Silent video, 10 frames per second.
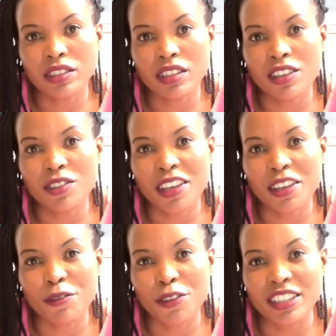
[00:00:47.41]
on a
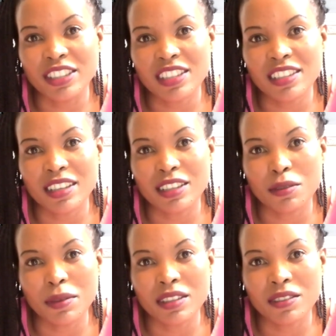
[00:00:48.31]
UK fiancé
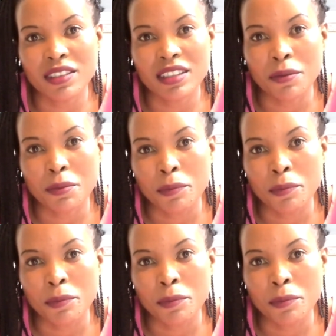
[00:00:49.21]
settlement visa.